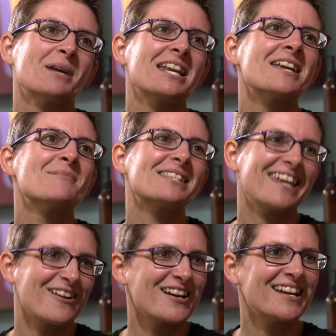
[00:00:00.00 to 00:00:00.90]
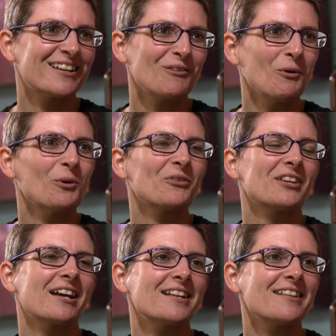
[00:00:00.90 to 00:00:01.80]
My name is Carrie Ann Holt,
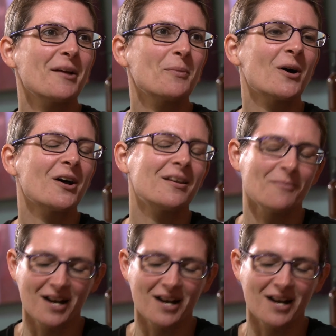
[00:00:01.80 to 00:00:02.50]
and I type on